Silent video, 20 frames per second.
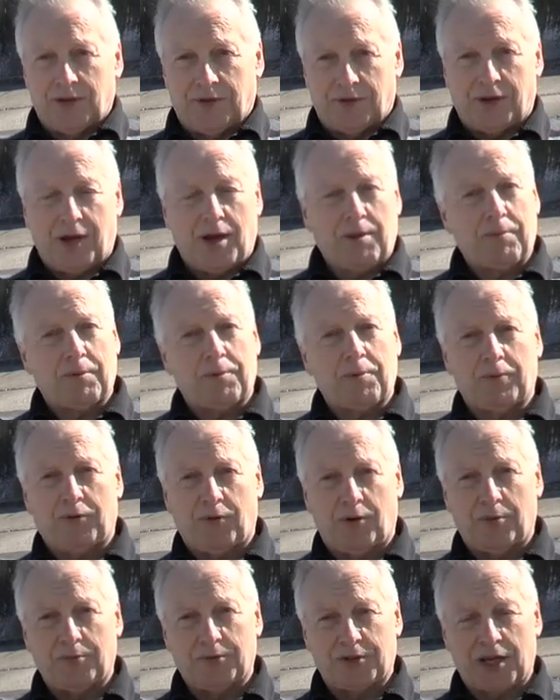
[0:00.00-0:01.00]
The camera
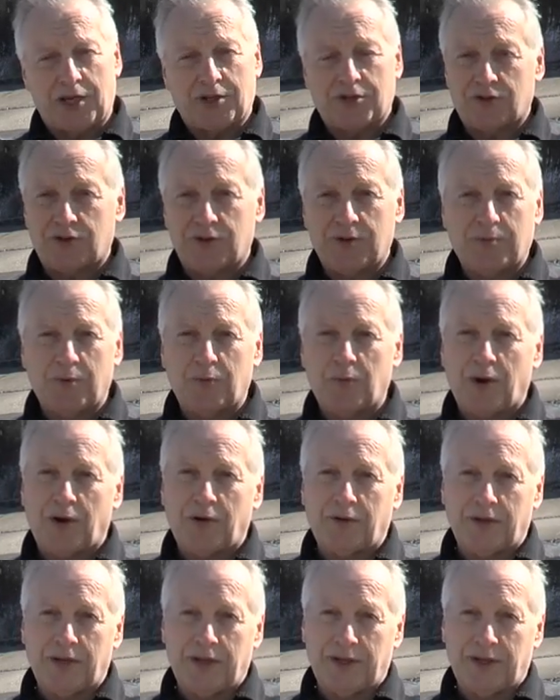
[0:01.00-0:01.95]
performs extremely well